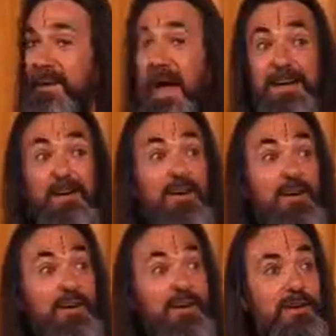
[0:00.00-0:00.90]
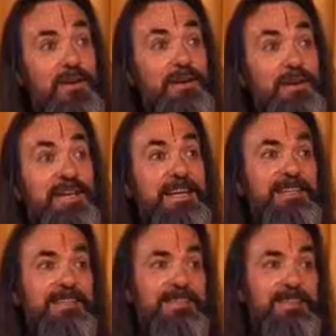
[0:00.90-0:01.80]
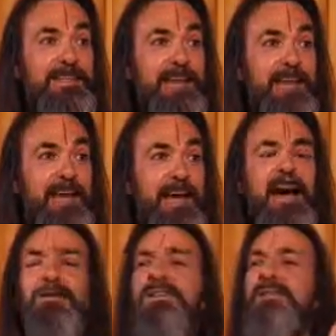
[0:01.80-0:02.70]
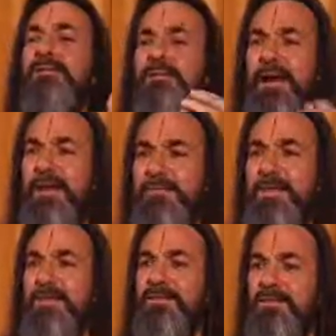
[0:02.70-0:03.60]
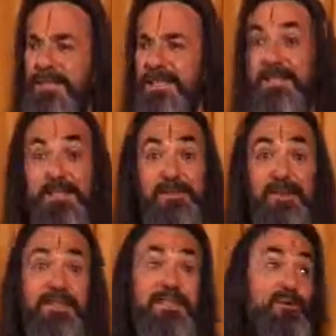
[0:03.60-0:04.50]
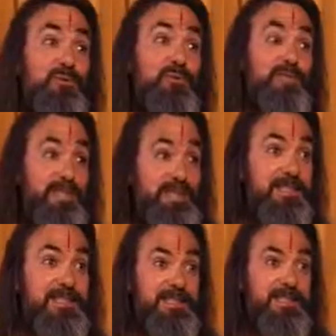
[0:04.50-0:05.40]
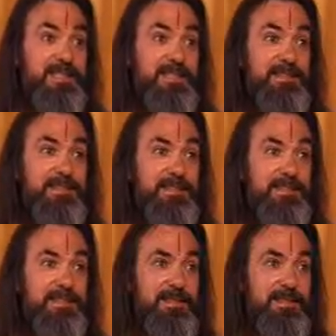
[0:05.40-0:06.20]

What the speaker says: But not knowing how to develop these feelings and these thoughts, these instincts,